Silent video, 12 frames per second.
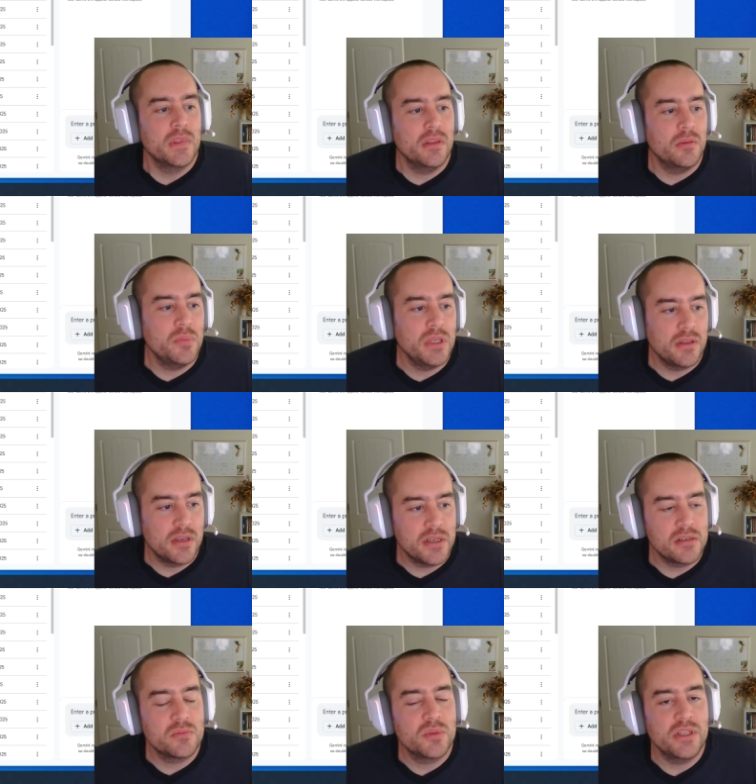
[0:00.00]
them being the
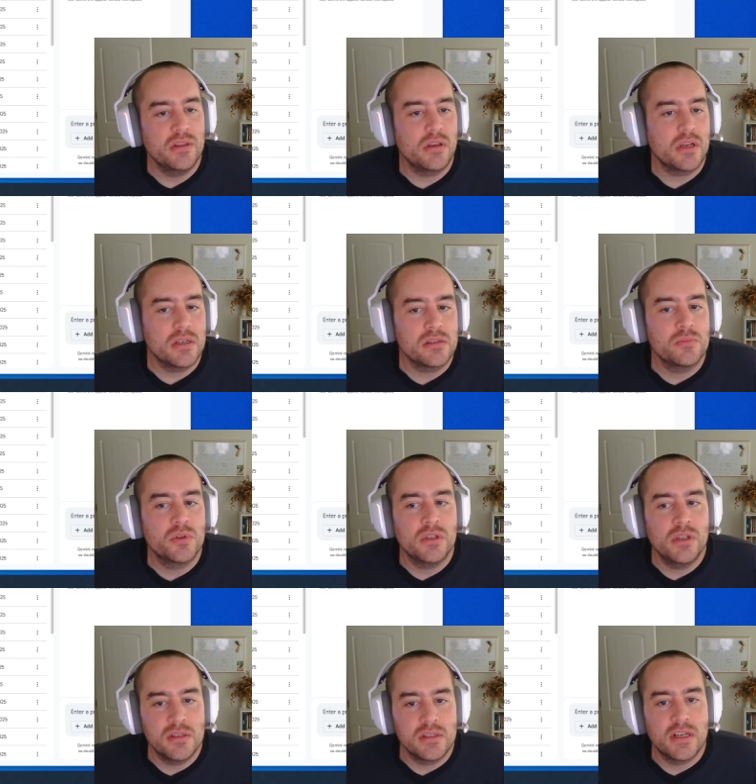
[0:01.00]
customer, get the customer
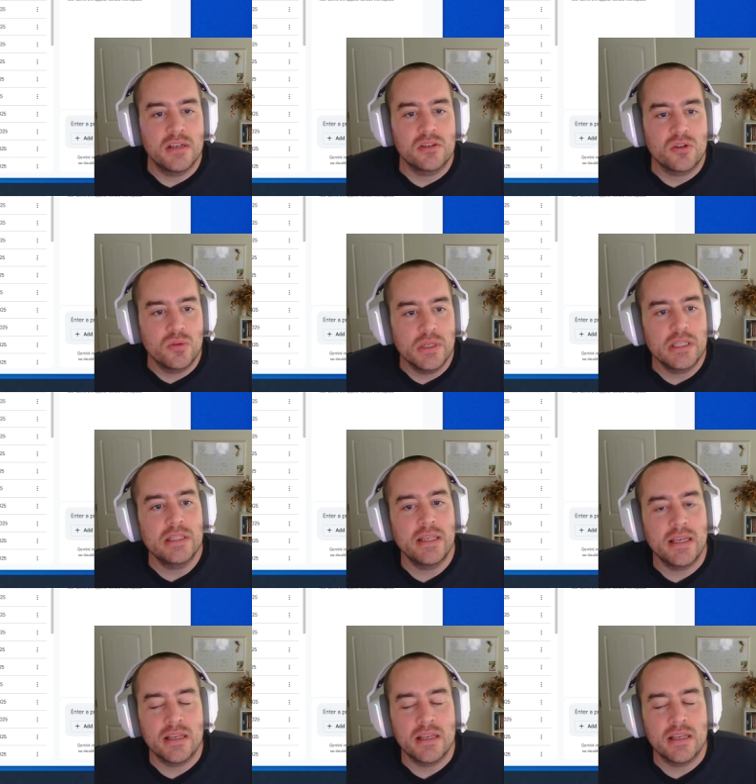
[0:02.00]
to decide as quickly